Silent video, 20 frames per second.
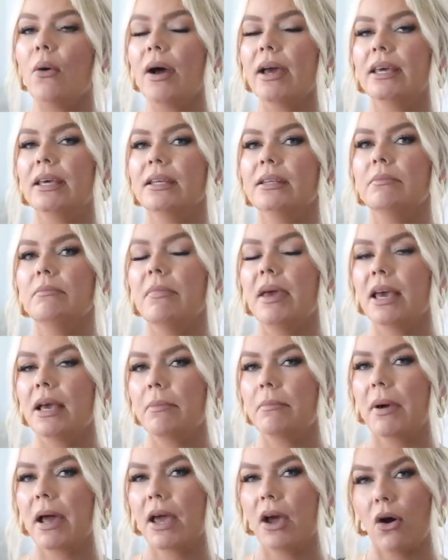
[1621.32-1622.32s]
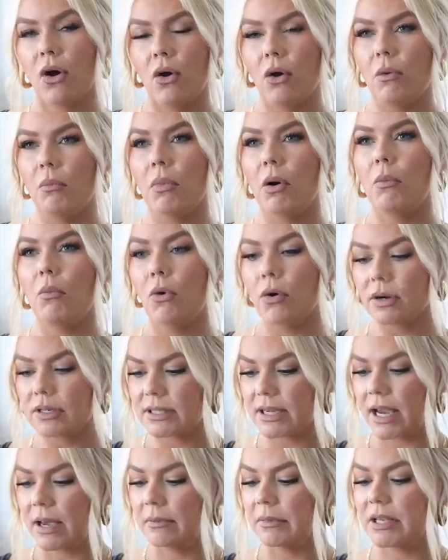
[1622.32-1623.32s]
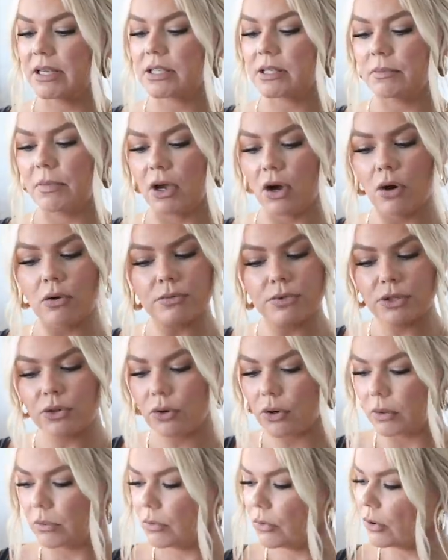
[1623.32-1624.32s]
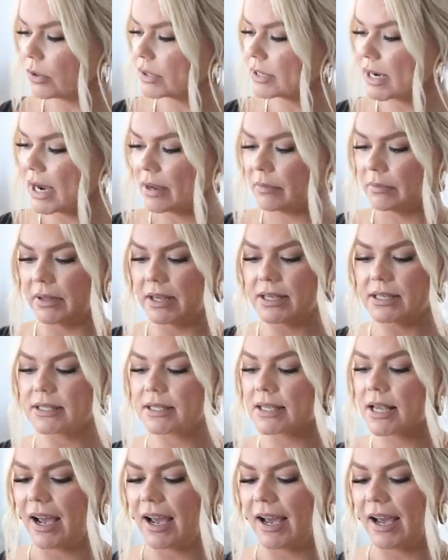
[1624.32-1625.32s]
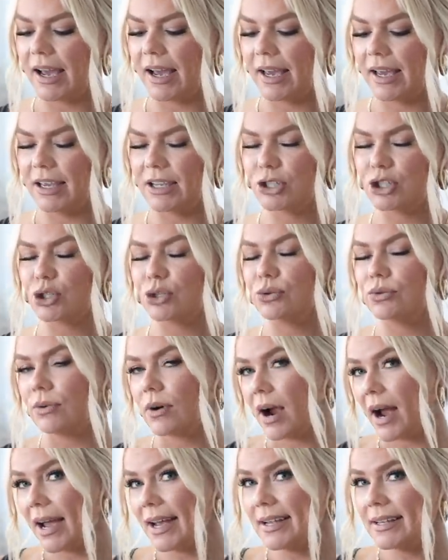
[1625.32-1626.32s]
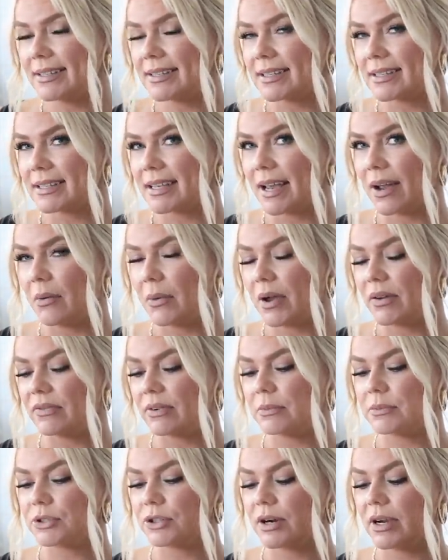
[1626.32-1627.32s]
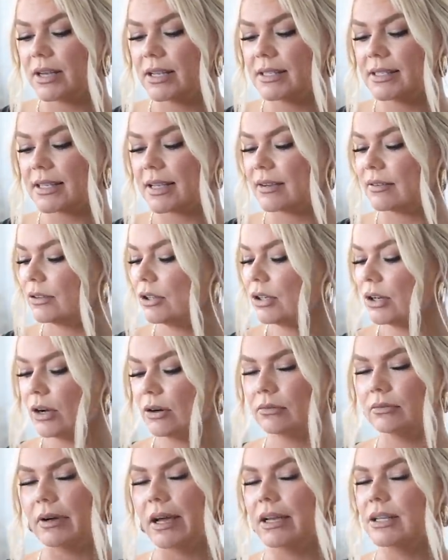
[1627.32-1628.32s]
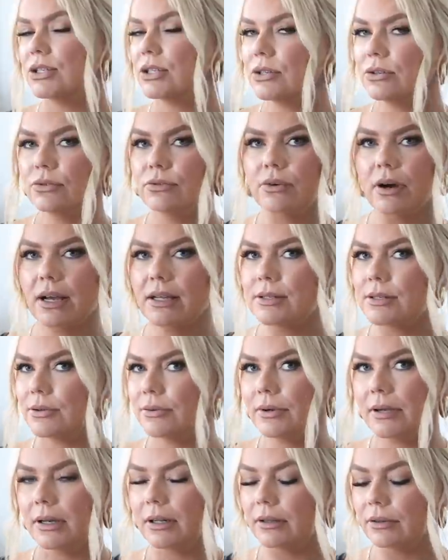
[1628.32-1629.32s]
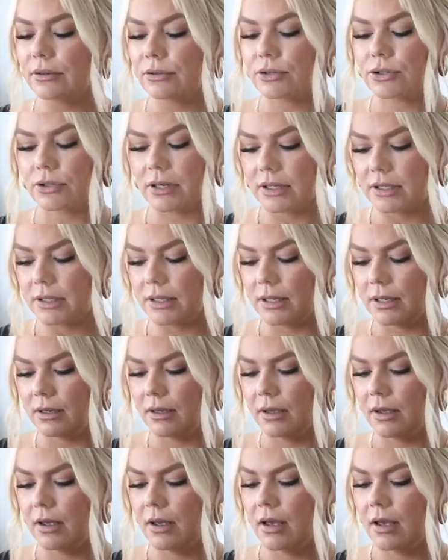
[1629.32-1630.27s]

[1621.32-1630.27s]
I can make my home more timeless, my home decor more timeless. I try to stay away from trends. You know, I do get a little trendy,